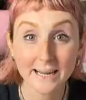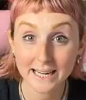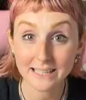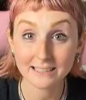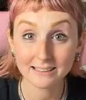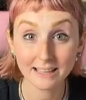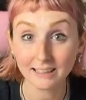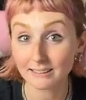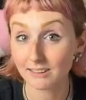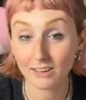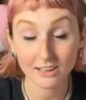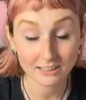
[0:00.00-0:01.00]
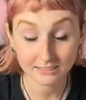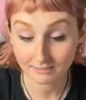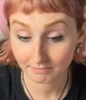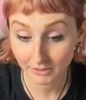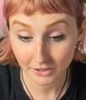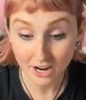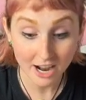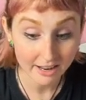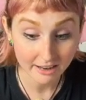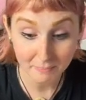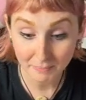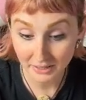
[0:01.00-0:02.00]
But that caught their
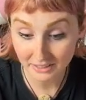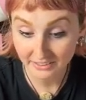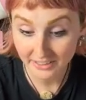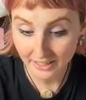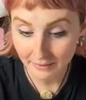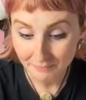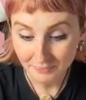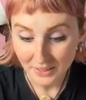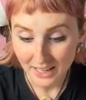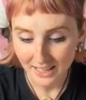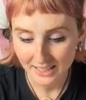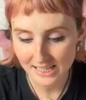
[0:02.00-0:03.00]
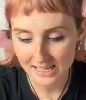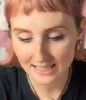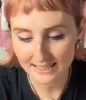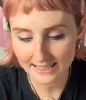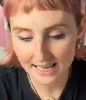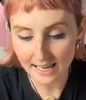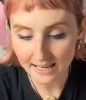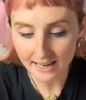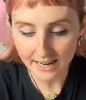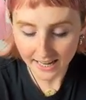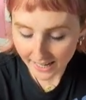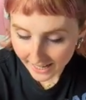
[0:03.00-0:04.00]
eye, apparently. And then I
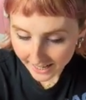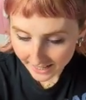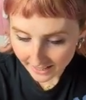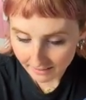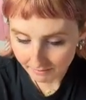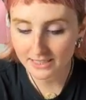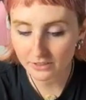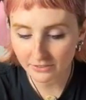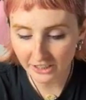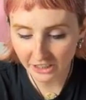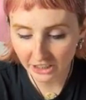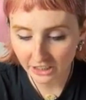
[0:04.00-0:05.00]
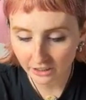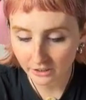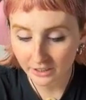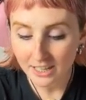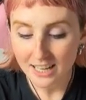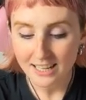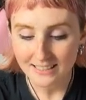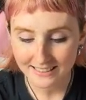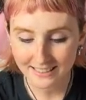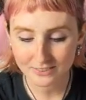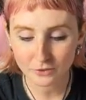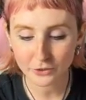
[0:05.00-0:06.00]
said, hey, Sylvia here.
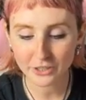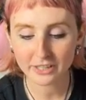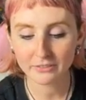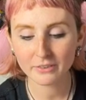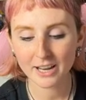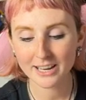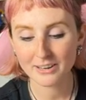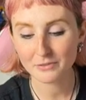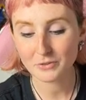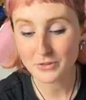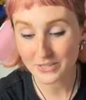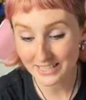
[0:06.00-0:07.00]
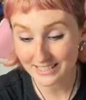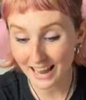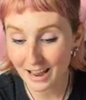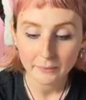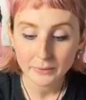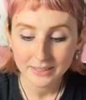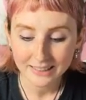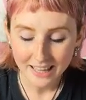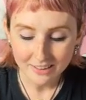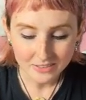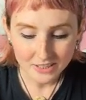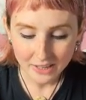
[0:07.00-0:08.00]
Thanks for the invite, of course. I would
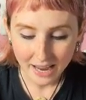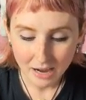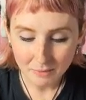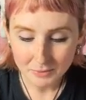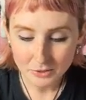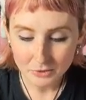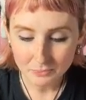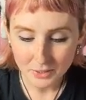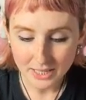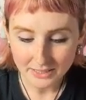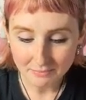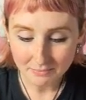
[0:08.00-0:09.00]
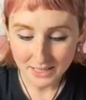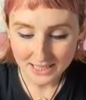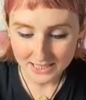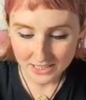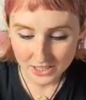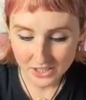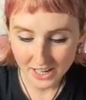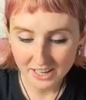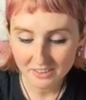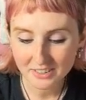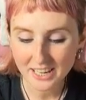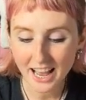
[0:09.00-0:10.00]
love to help you spread the message. I
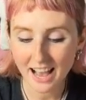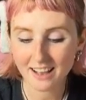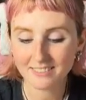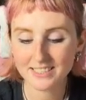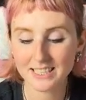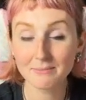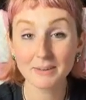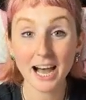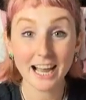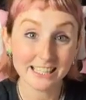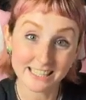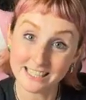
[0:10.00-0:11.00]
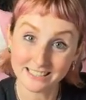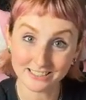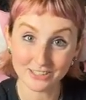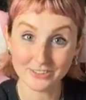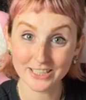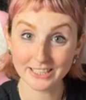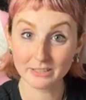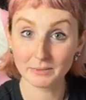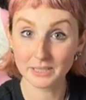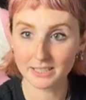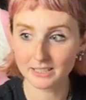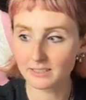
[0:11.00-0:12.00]
even have some ideas already,
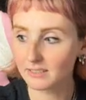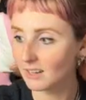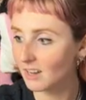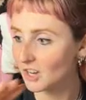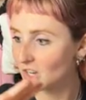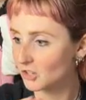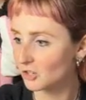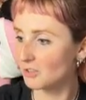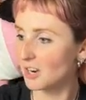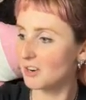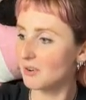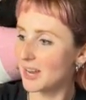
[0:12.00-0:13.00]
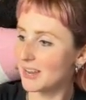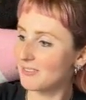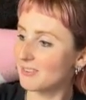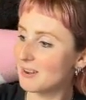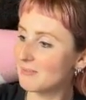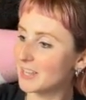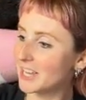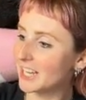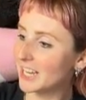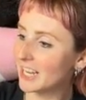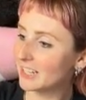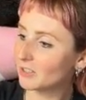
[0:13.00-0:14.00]
because straight away from
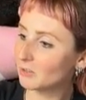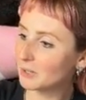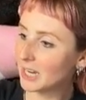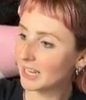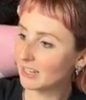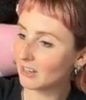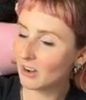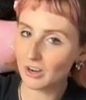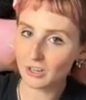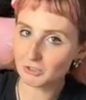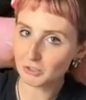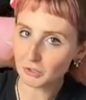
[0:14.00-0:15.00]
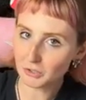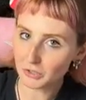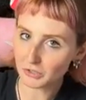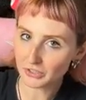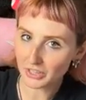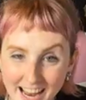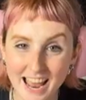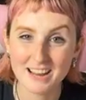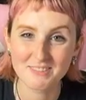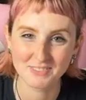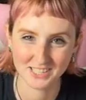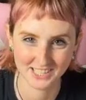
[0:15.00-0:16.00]
looking at their brand on socials, I
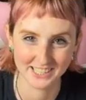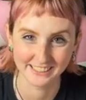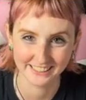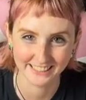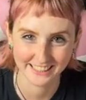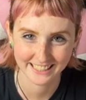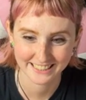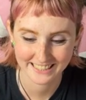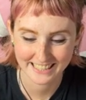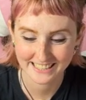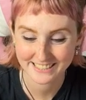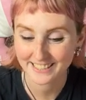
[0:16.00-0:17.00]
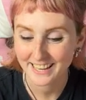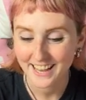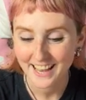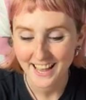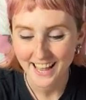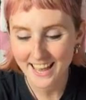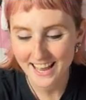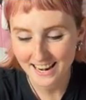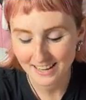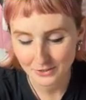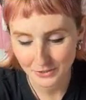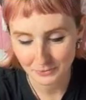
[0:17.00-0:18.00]
had a bajillion ideas
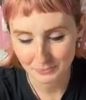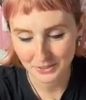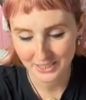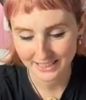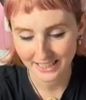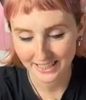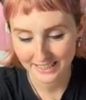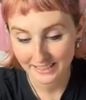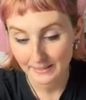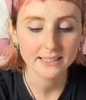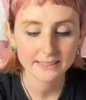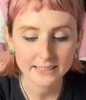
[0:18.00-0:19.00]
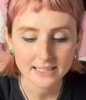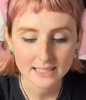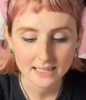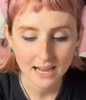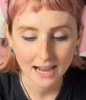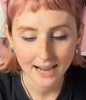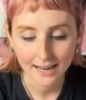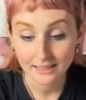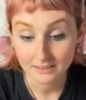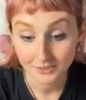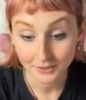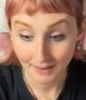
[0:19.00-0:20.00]
and I was super excited. And then
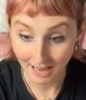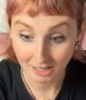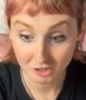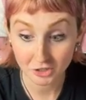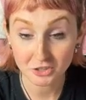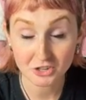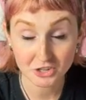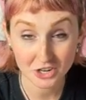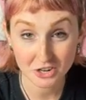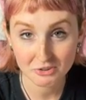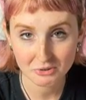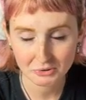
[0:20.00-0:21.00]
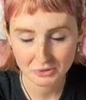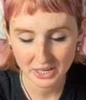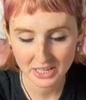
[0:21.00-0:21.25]
I actually shared those